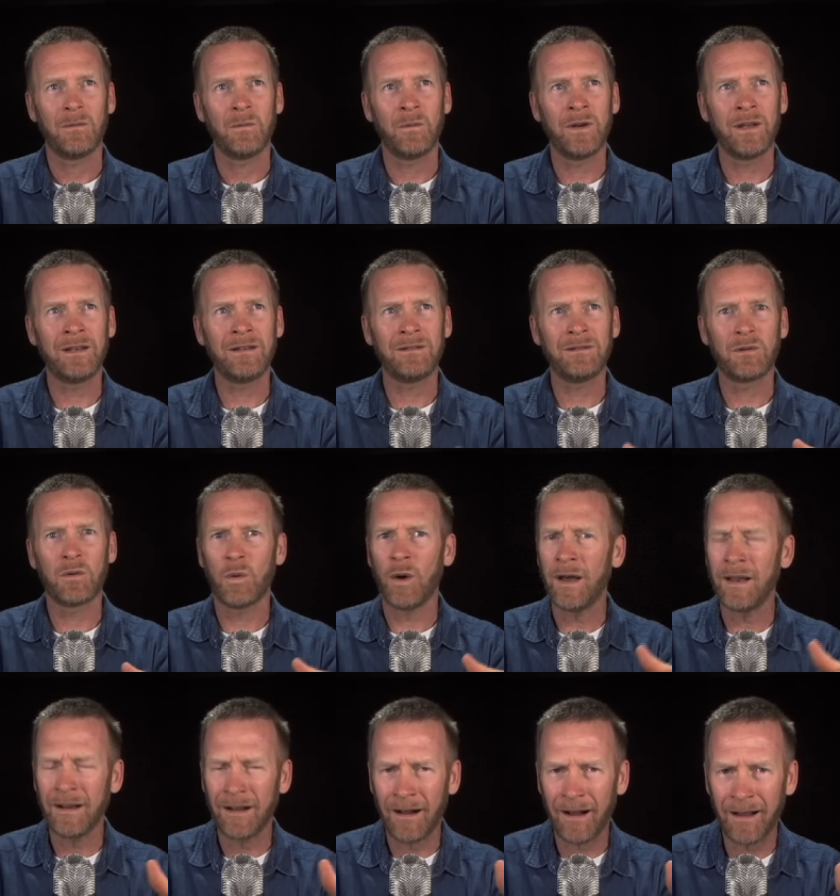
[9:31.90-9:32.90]
When,
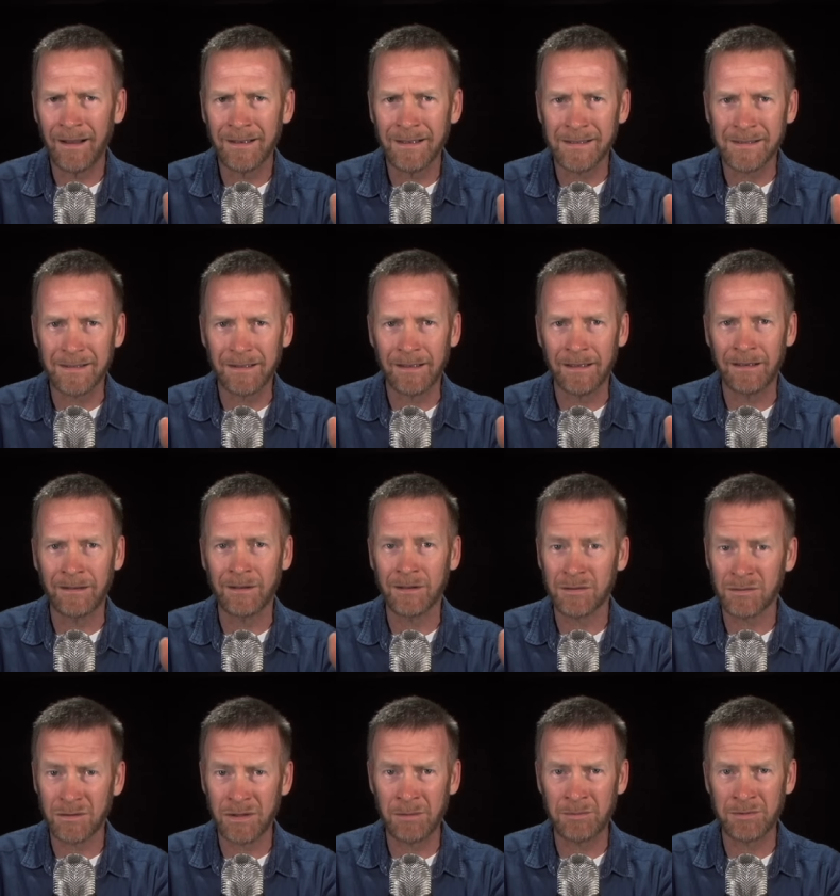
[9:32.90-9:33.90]
quite honestly, the
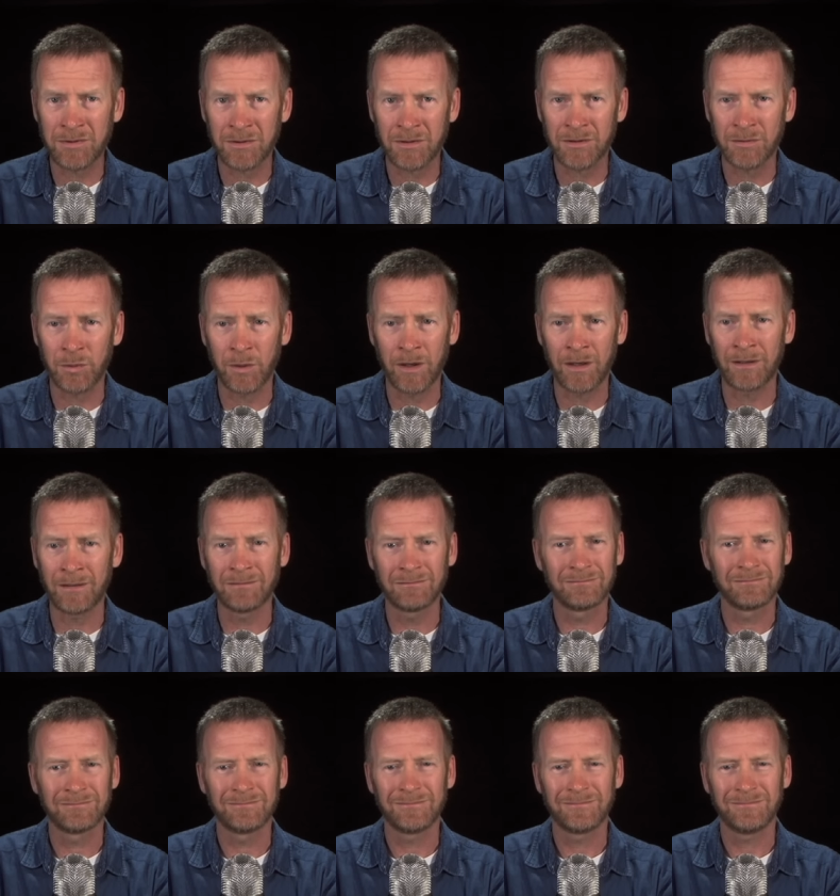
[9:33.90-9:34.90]
Scriptures, well,
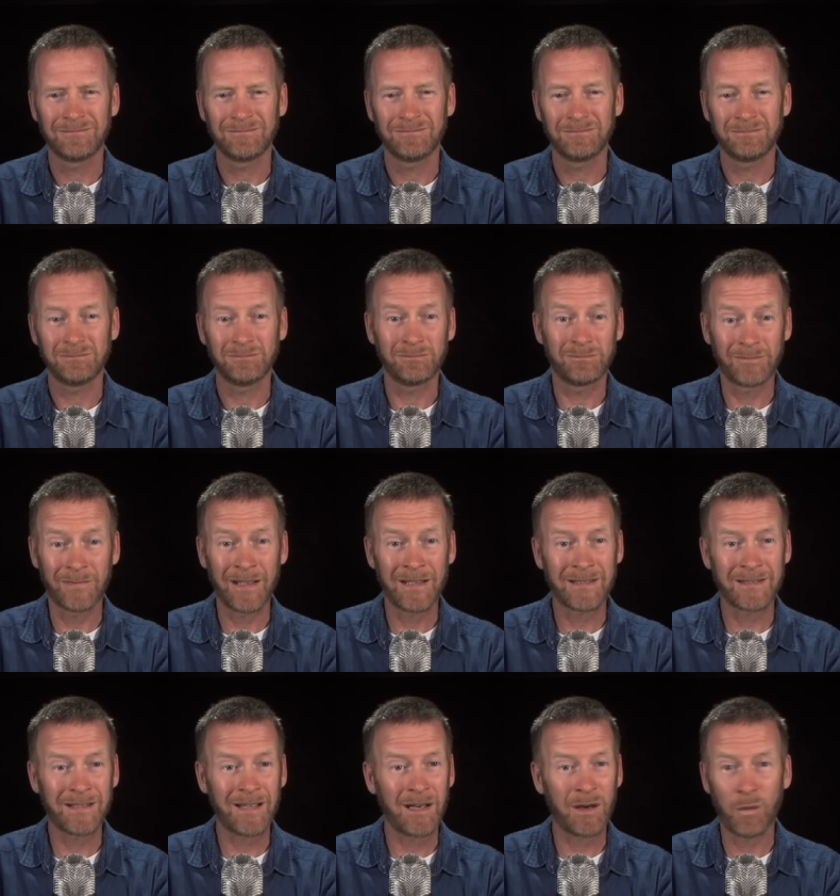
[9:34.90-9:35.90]
they
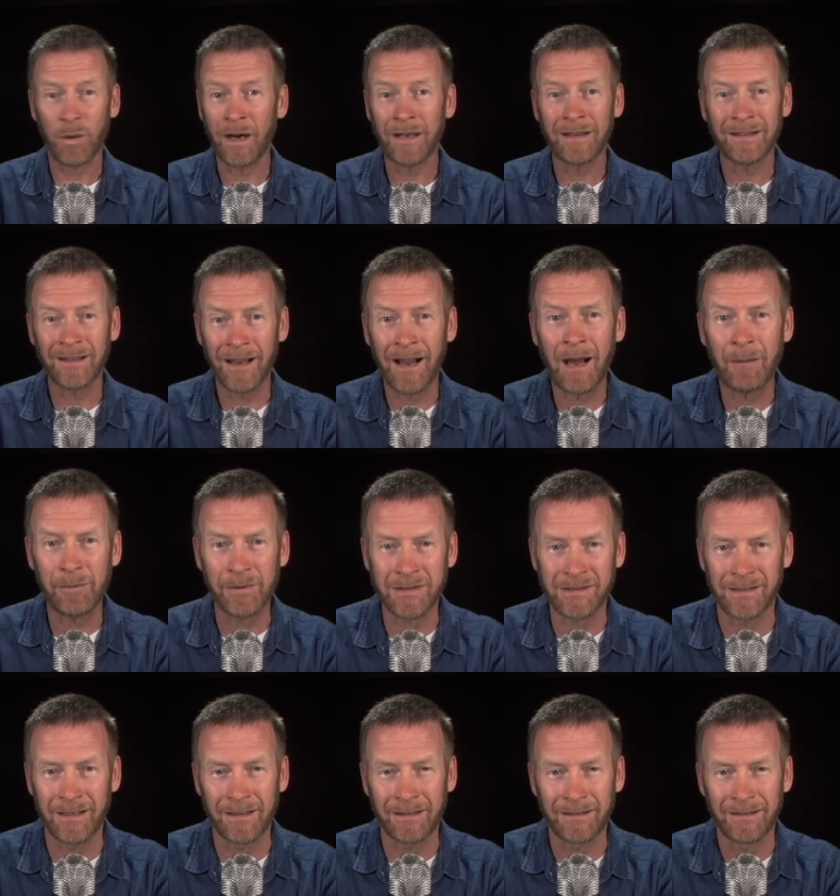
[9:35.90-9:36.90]
say quite the
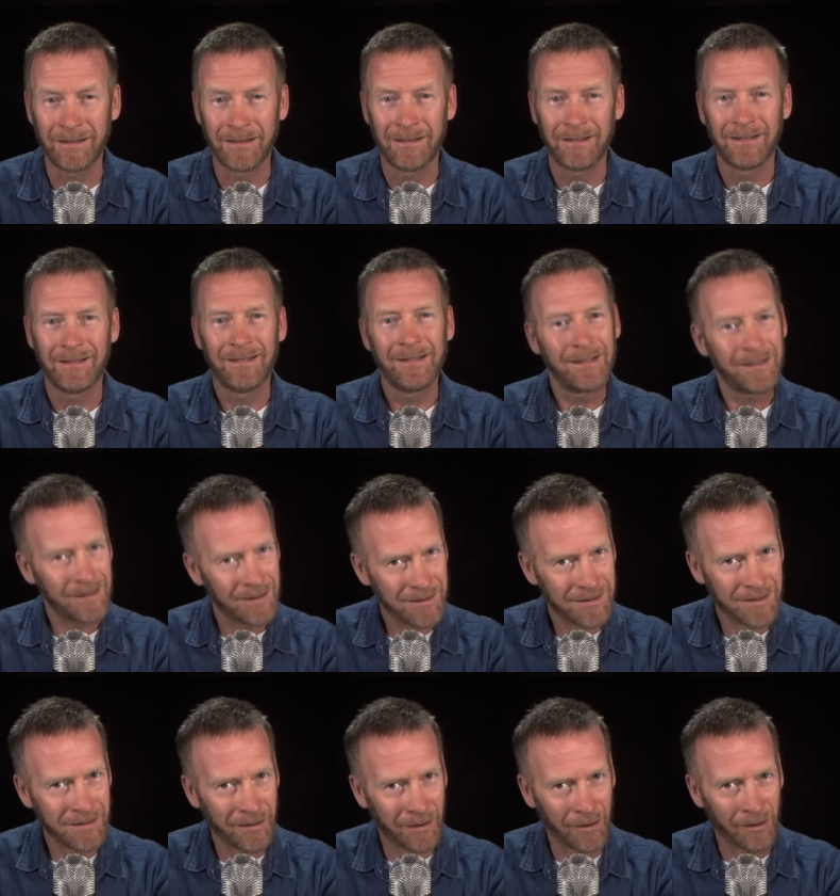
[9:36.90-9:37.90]
opposite.
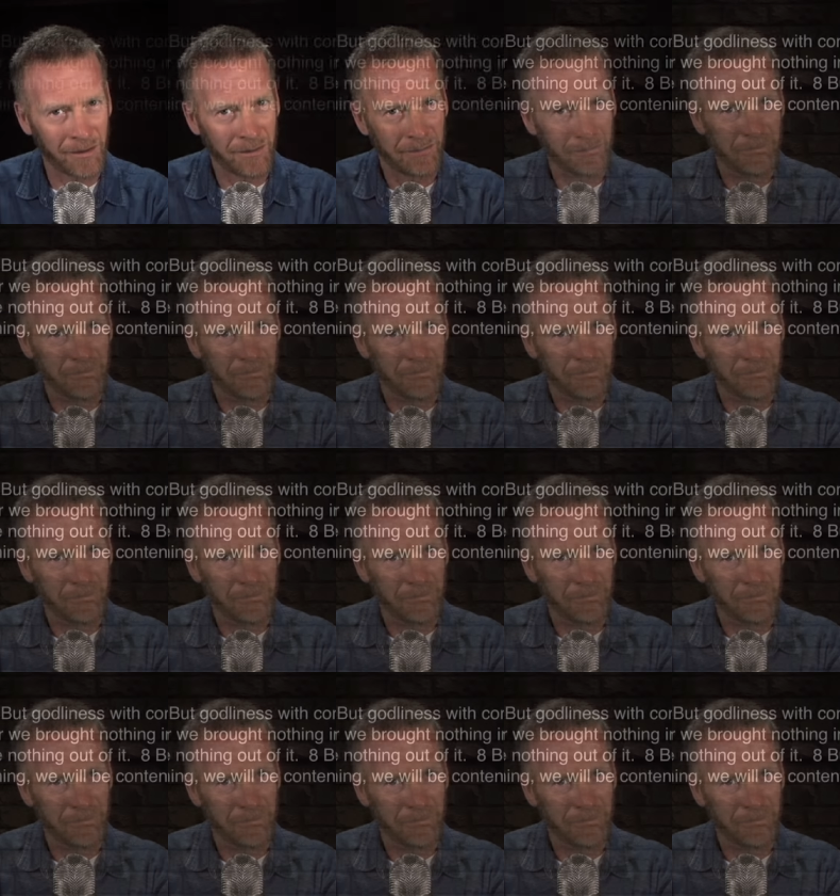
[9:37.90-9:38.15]
Consider